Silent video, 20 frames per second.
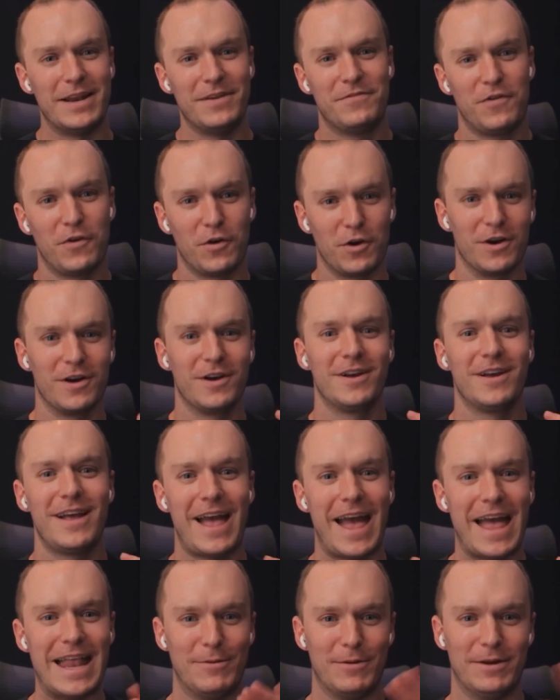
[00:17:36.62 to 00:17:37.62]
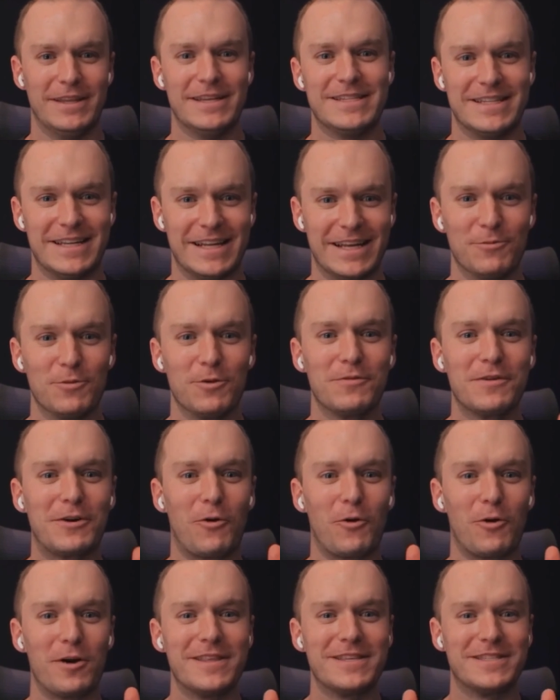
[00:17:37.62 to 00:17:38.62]
For anyone listening, we're
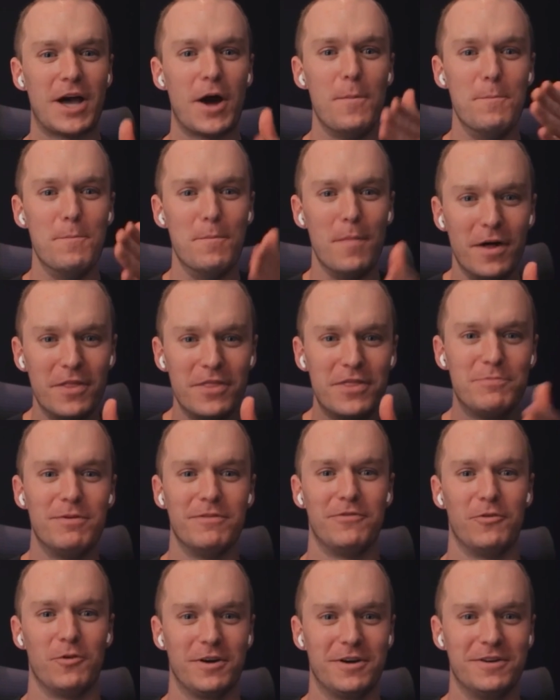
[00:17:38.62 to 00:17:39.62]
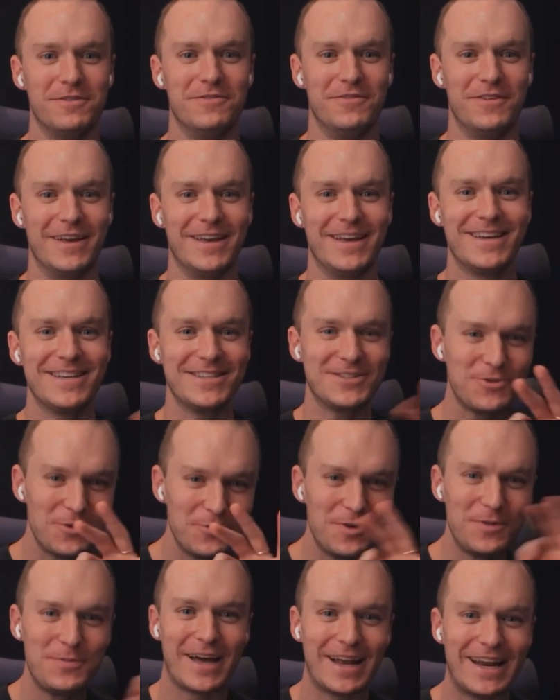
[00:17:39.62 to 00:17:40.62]
recording this a month before config, so it
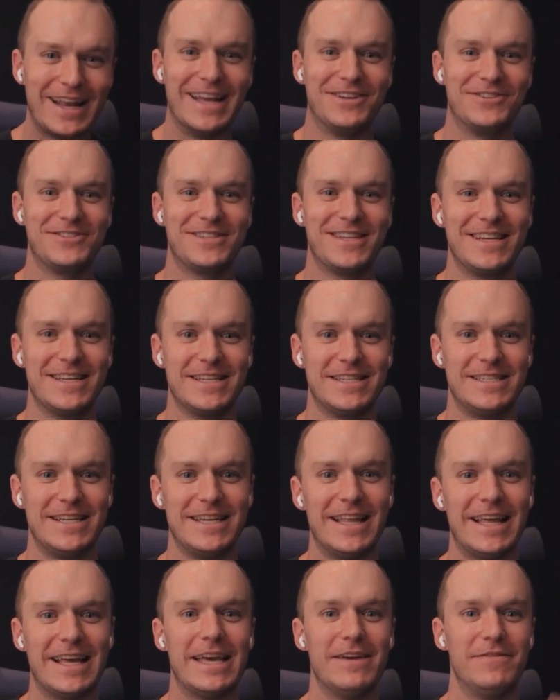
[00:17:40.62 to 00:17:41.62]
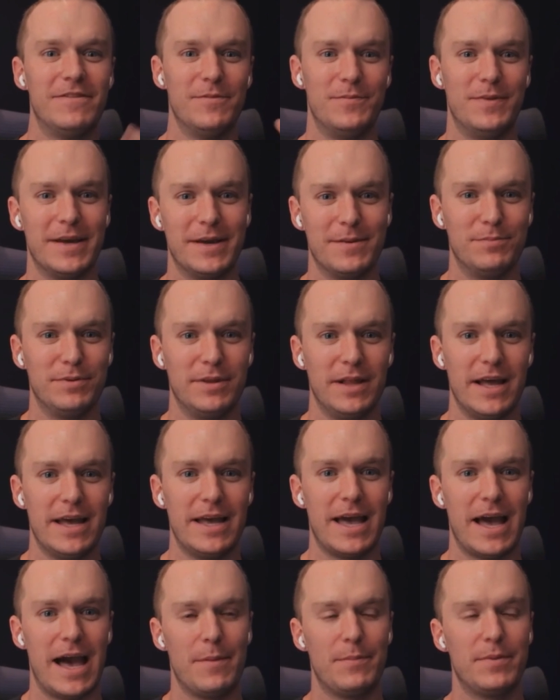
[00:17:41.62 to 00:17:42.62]
will be kind of interesting to see like if a big
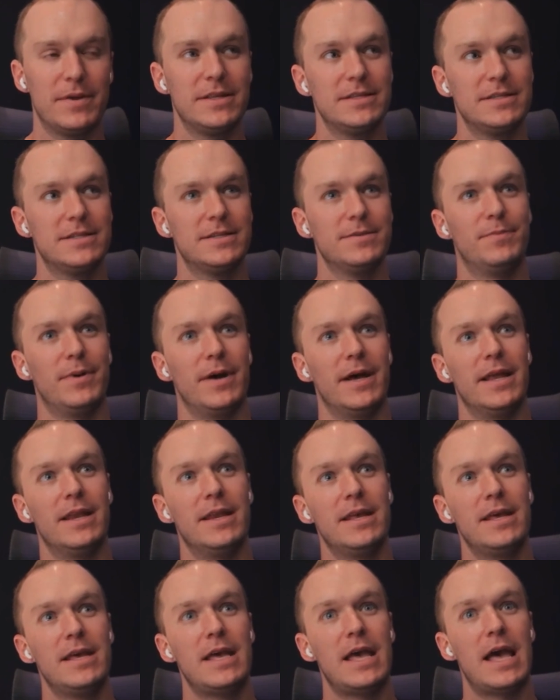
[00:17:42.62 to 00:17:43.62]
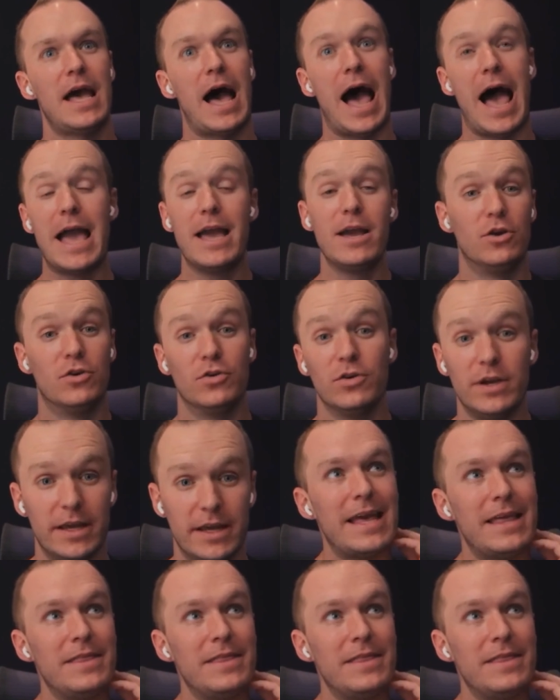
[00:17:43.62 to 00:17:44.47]
play happens. But I agree.